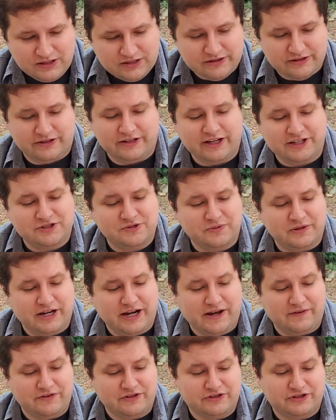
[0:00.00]
The next one I
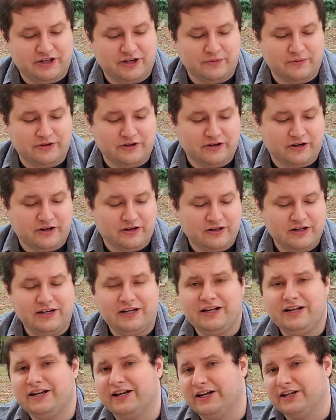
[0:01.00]
have to share with y'all
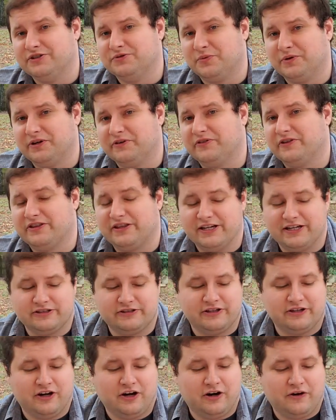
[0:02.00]
is one of the things
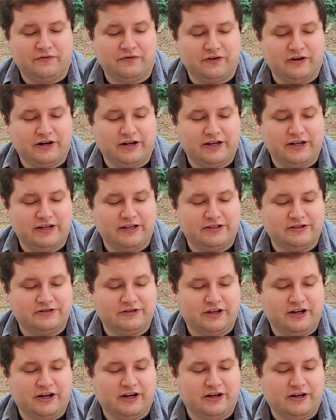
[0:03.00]
they offer is,
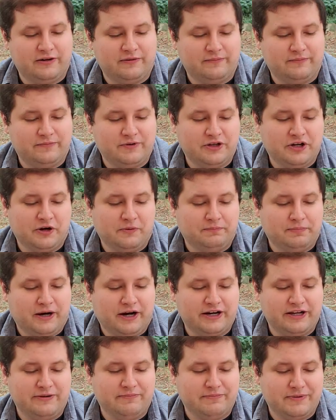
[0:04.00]
uh, you know,
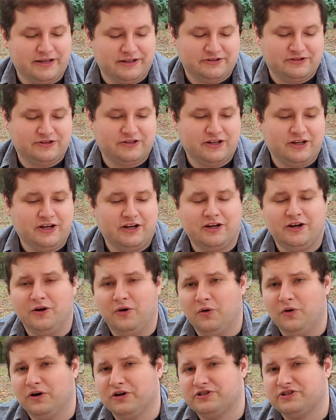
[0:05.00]
body mist
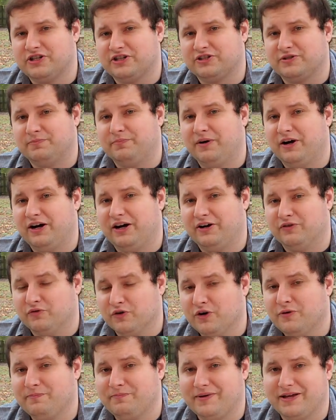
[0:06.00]
or just uh,
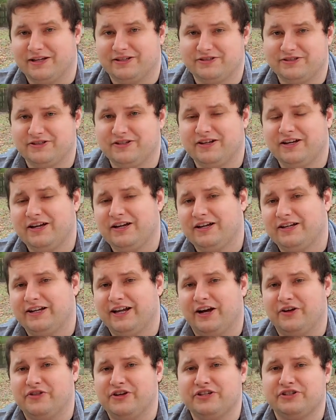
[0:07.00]
room mist.
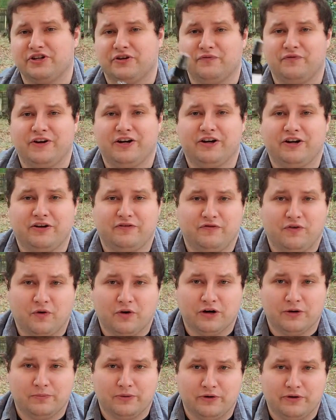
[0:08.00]
Now, these are very
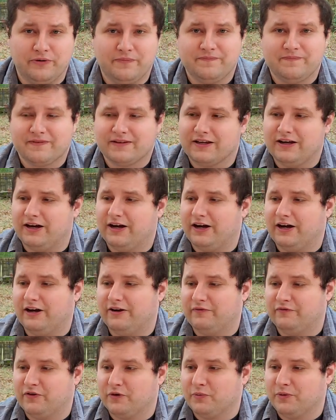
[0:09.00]
affordable
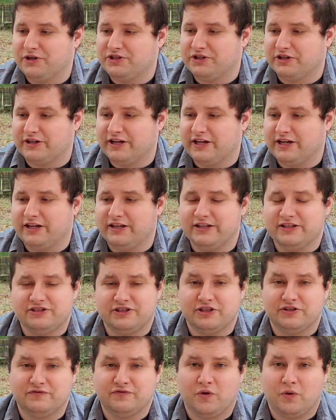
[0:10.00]
uh, for what you're getting. This
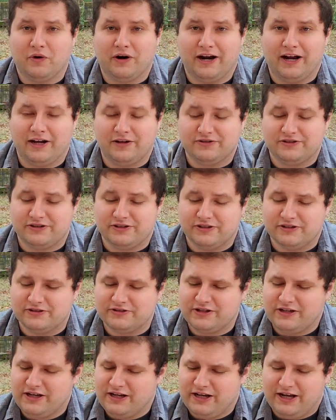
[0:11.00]
is four
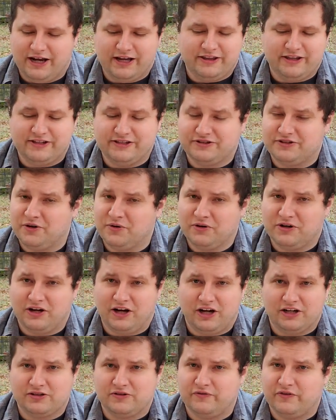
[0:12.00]
ounces, and these don't
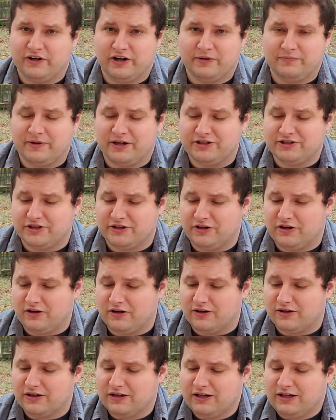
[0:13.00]
cost very much at
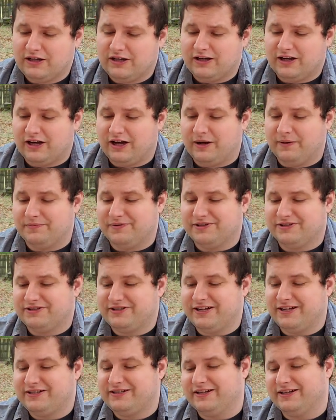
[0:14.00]
all. Um, the
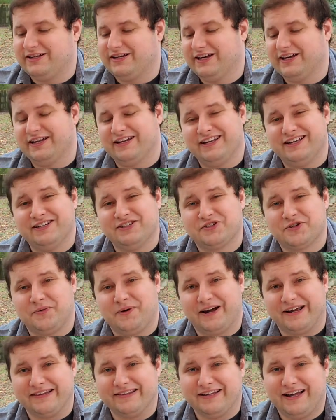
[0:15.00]
scent, again, is
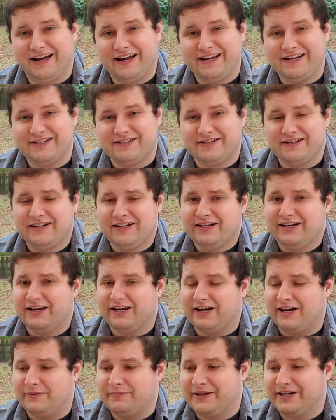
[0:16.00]
quite light.
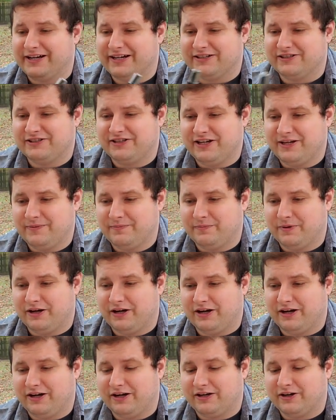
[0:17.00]
Um, it can seem
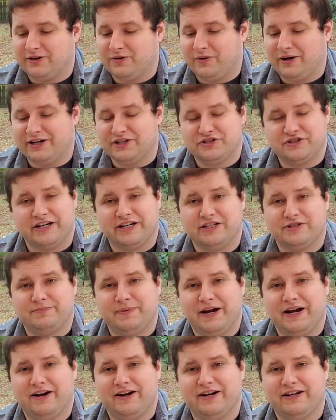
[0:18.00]
uh, quite
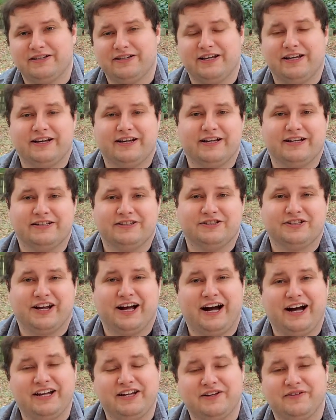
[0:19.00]
transparent. It can
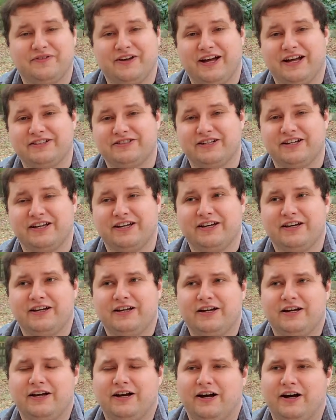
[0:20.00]
kind of has a,
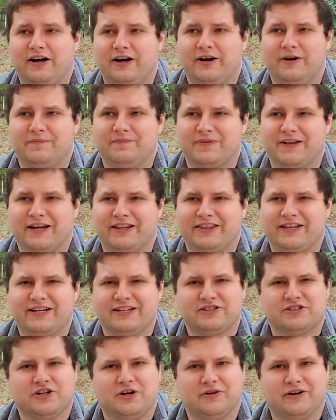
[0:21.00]
um, I think
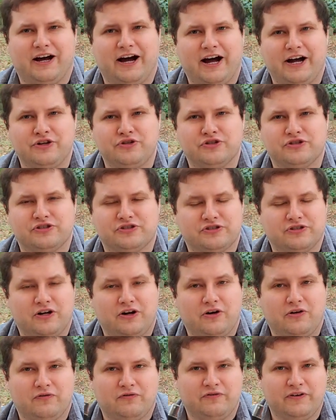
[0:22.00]
it's called
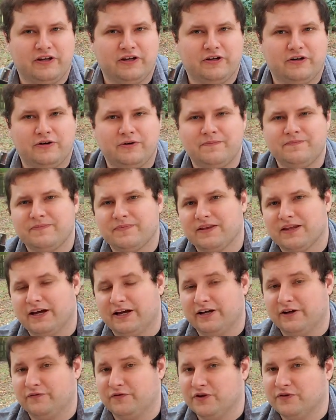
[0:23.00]
hydrosol feel.
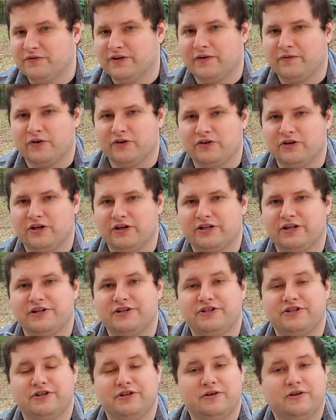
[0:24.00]
And if you've never looked
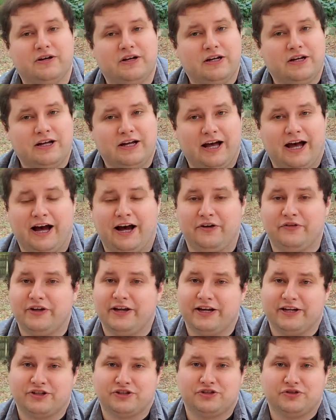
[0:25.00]
into how they
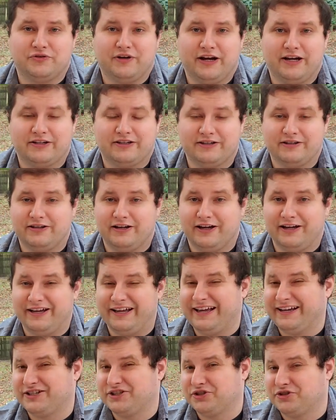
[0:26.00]
extract uh,
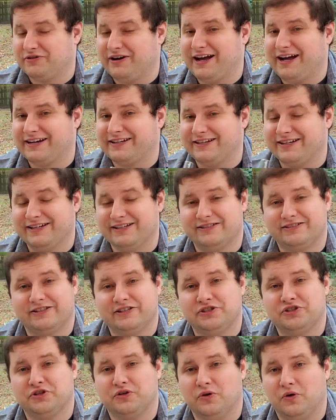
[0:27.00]
extract
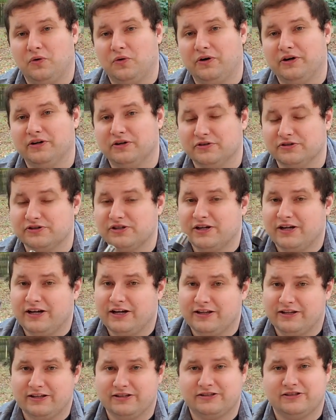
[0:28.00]
essential oils,
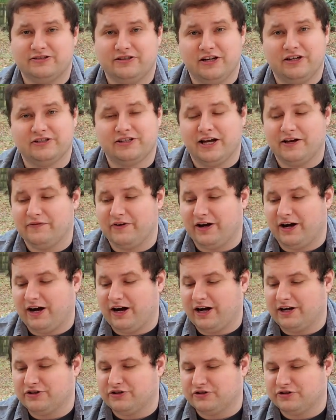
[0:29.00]
this does have a
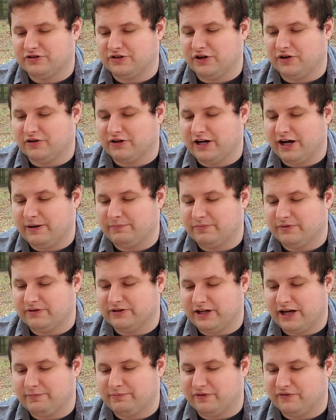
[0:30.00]
hydrosol type,
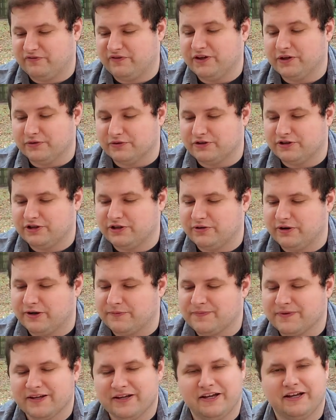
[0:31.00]
type of feel to
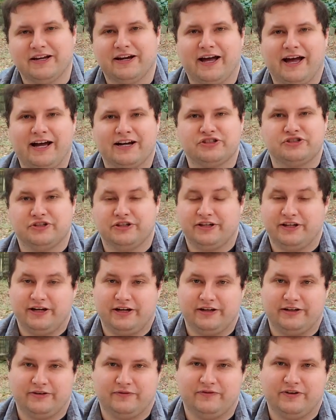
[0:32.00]
it, and I actually
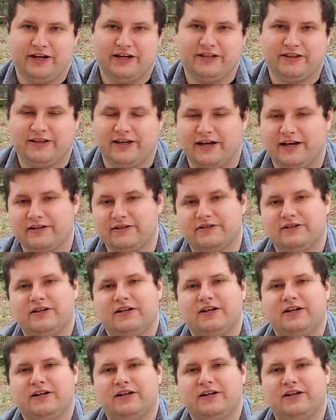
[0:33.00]
kind of like that.